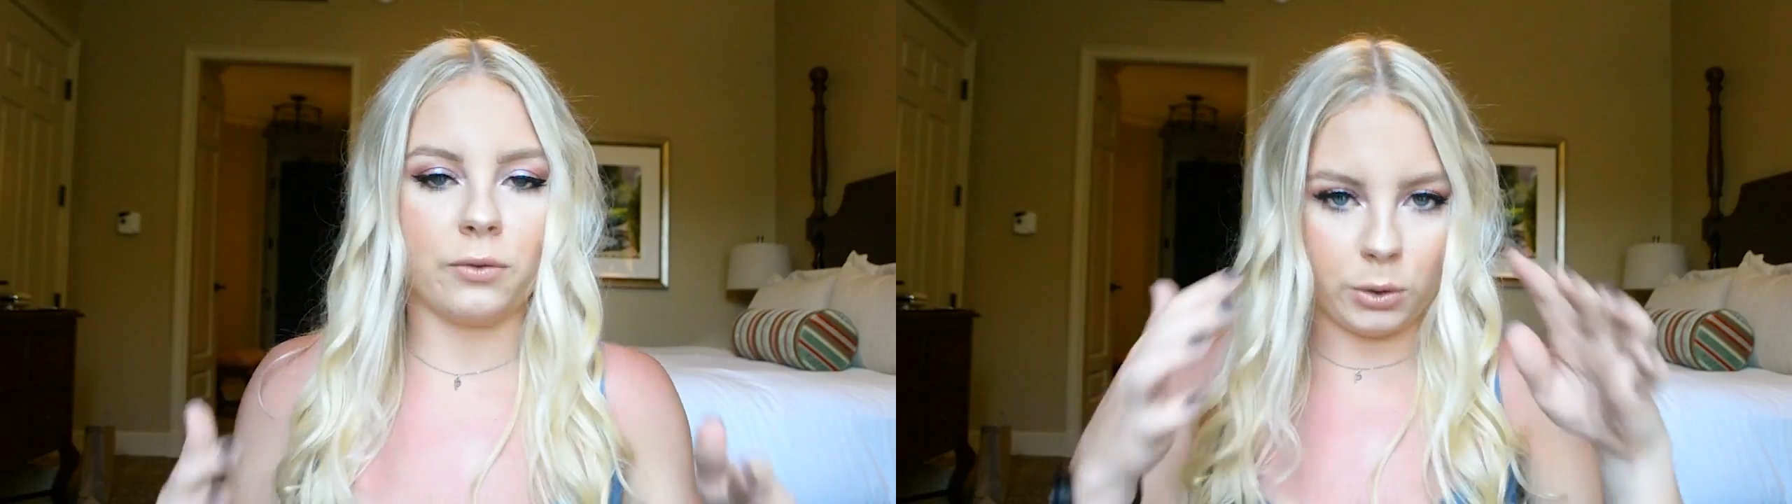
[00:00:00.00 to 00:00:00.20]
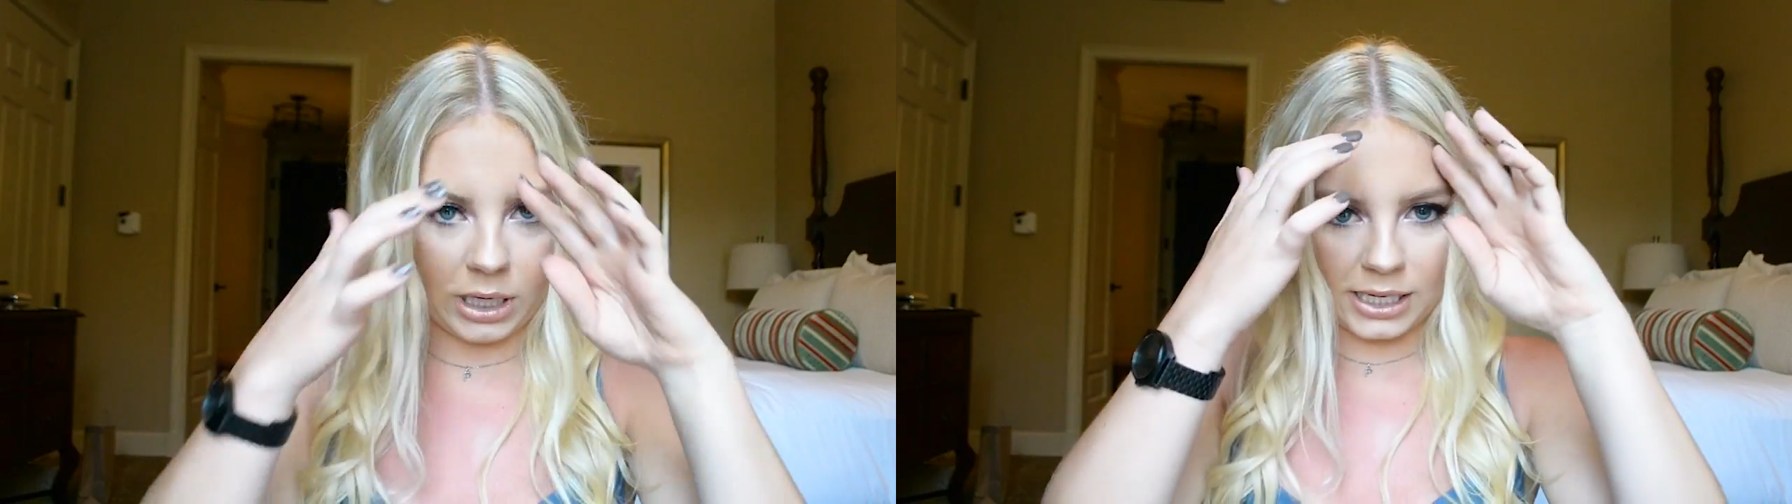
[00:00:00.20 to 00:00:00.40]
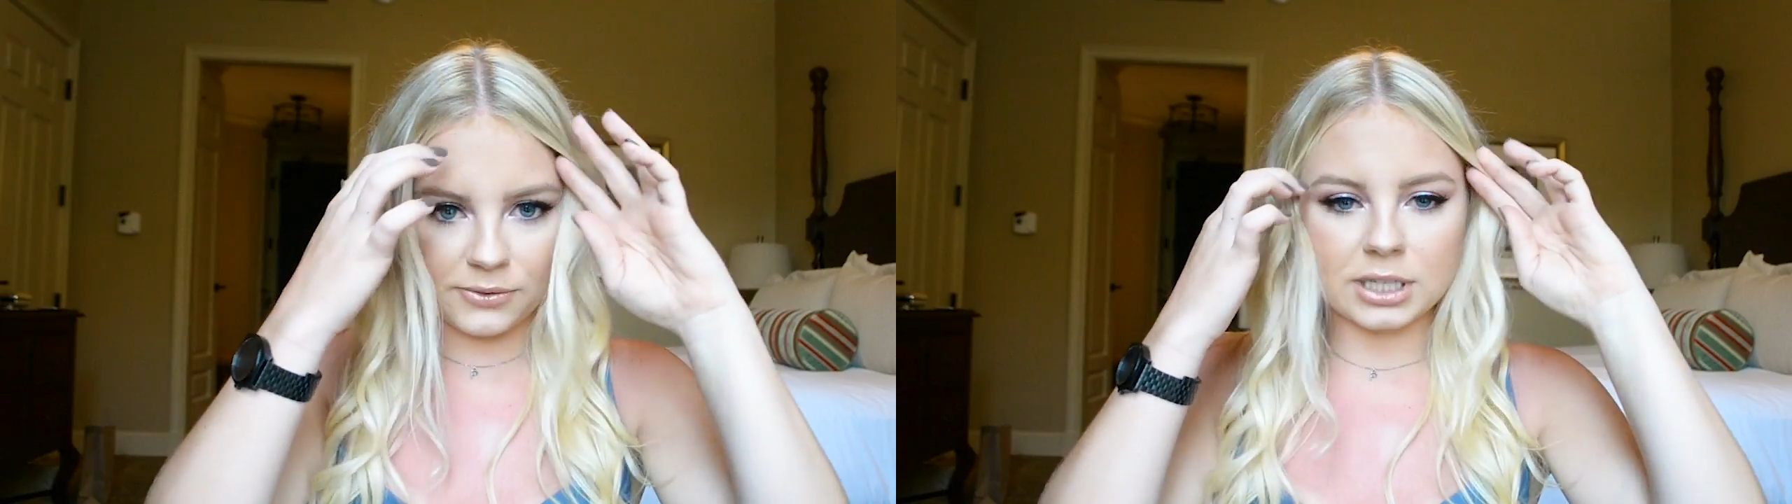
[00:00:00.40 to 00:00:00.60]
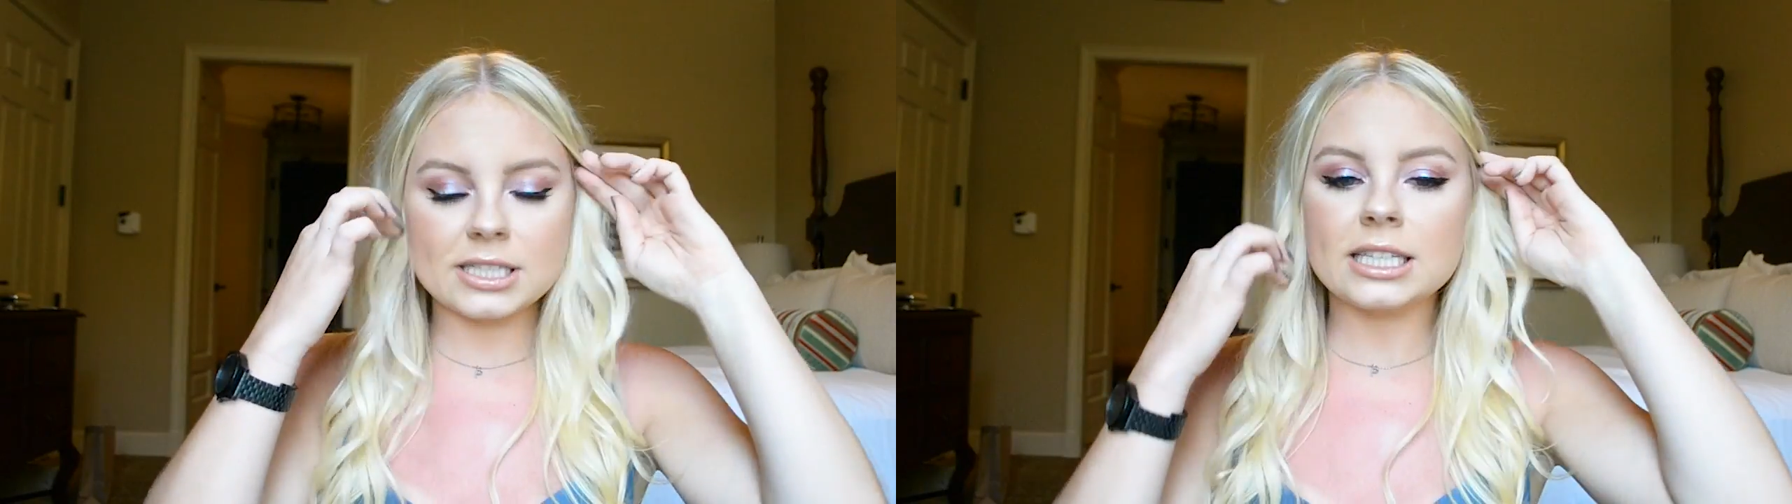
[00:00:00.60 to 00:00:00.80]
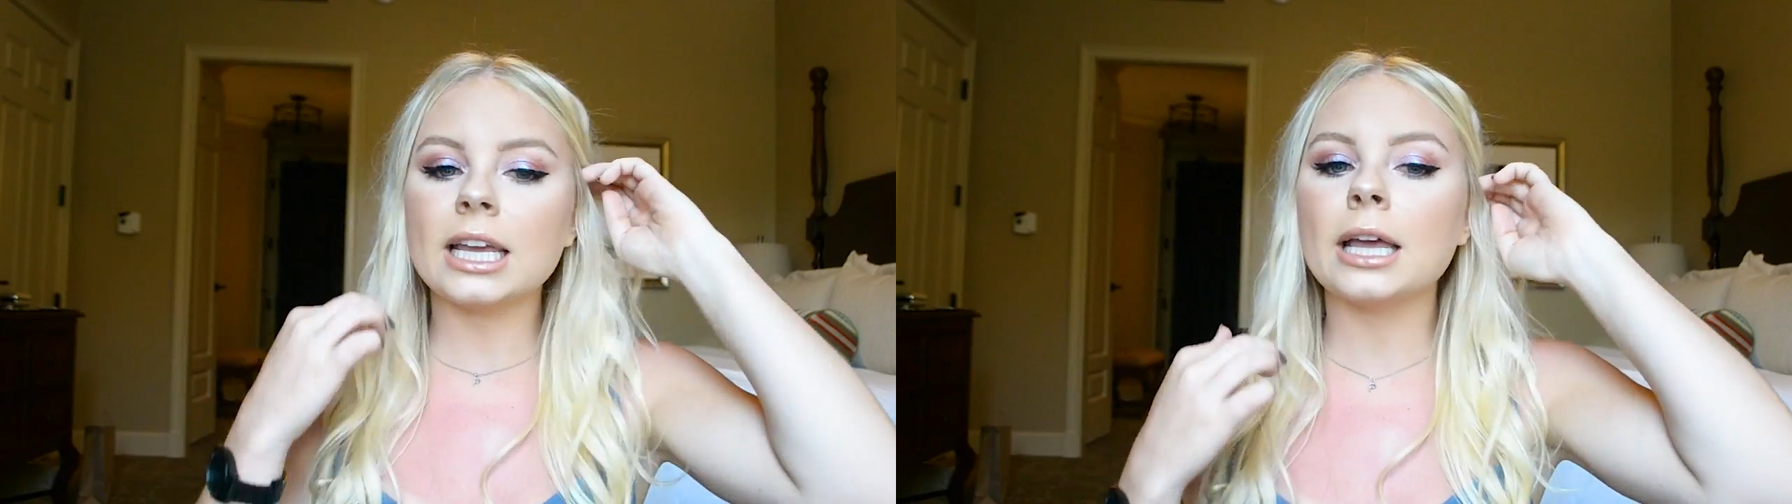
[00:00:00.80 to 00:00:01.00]
of you guys for to
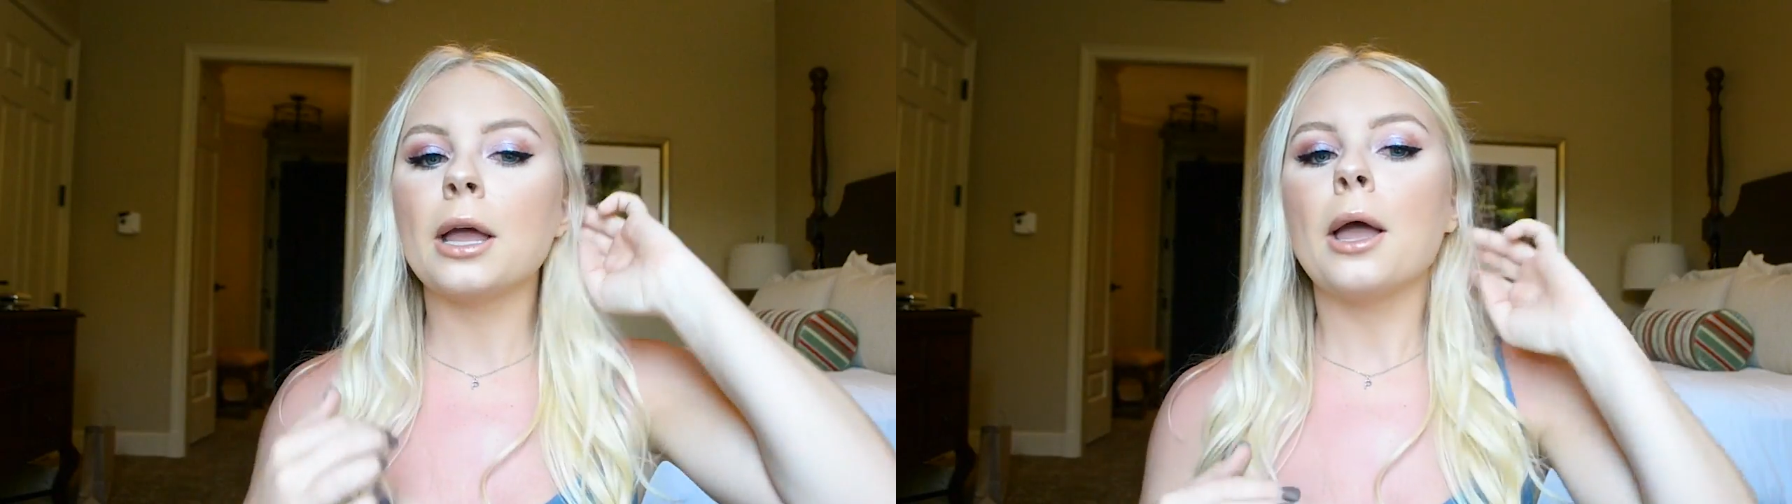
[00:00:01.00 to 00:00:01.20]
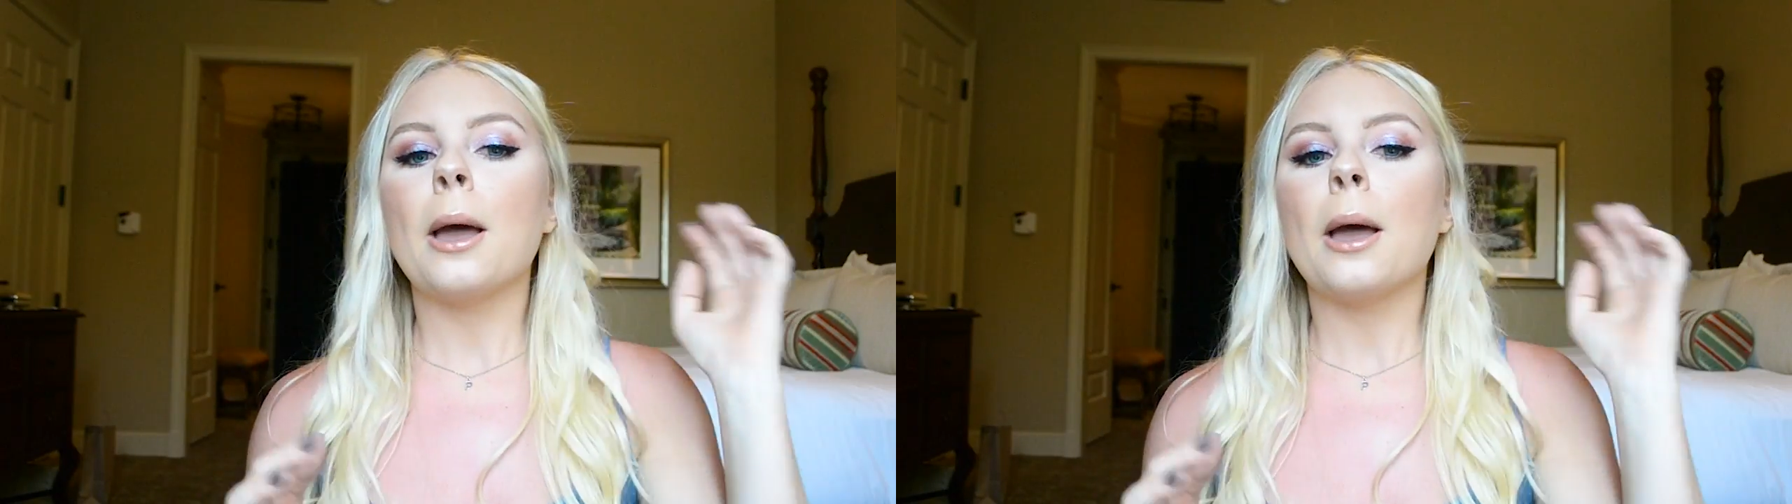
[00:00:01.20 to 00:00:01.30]
see it,